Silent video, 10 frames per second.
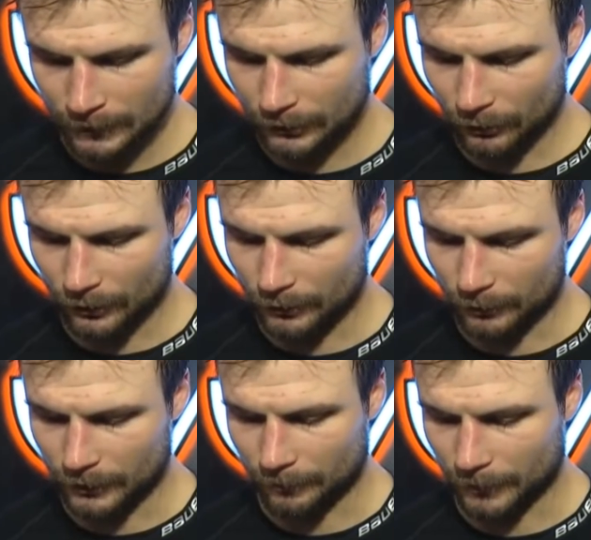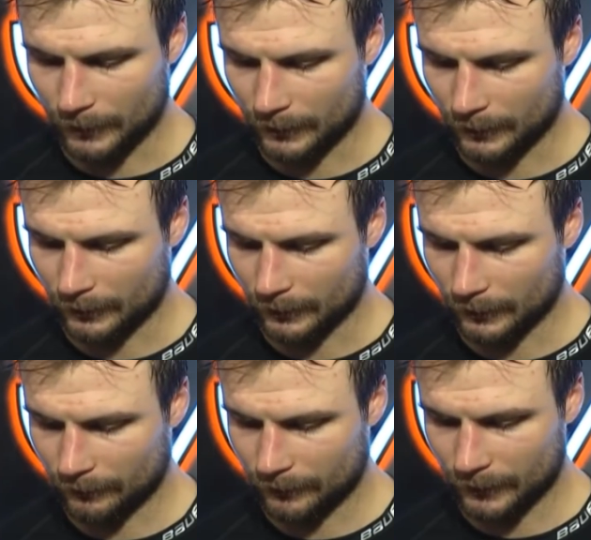So good with the puck.
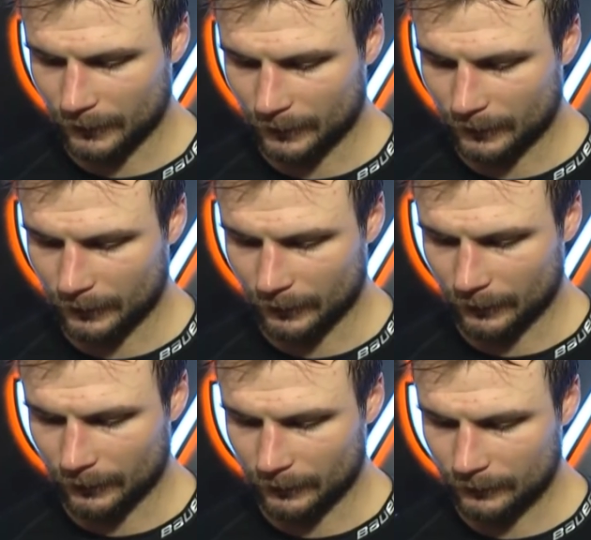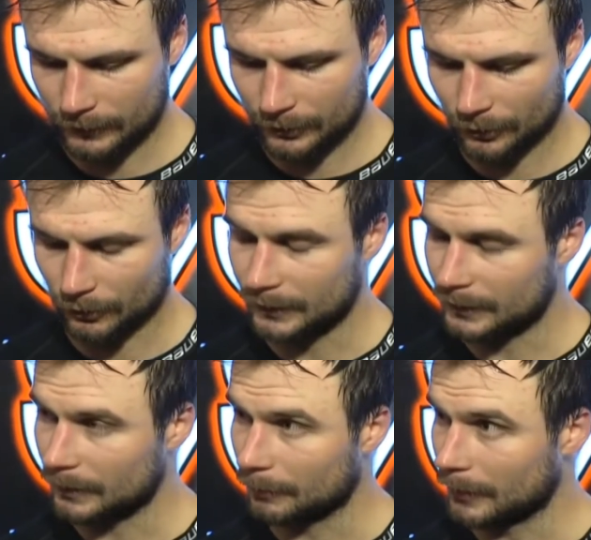I feel like it's so
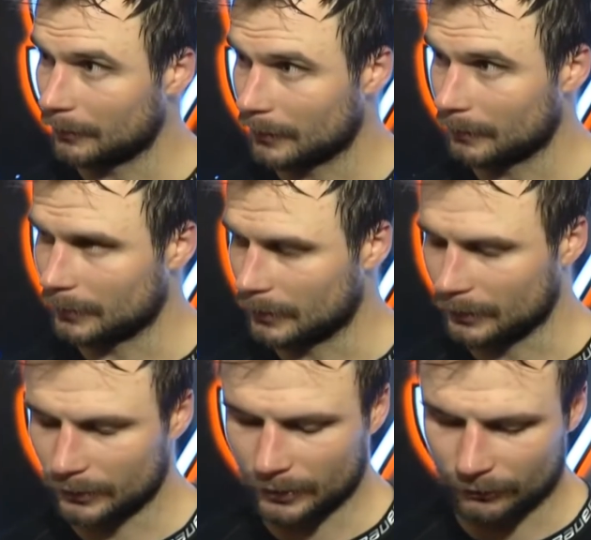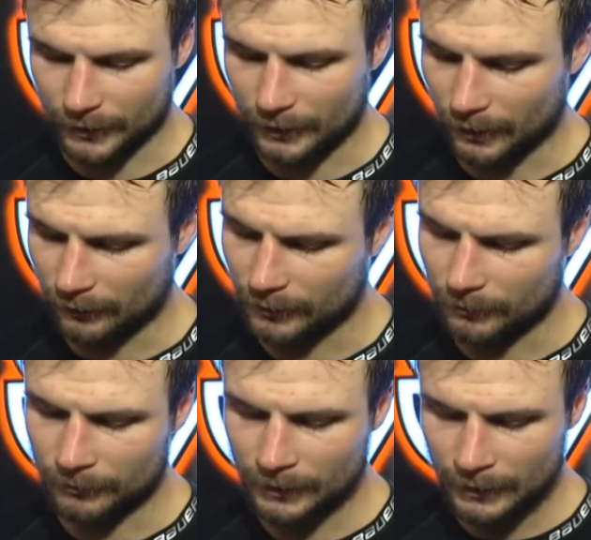easy to play with him. You can read off
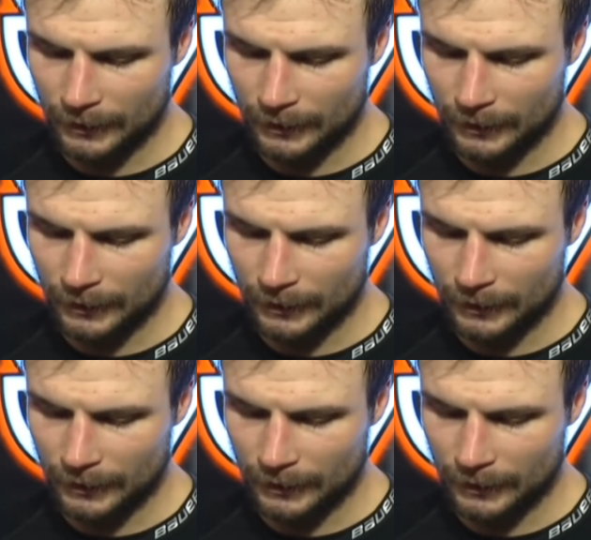him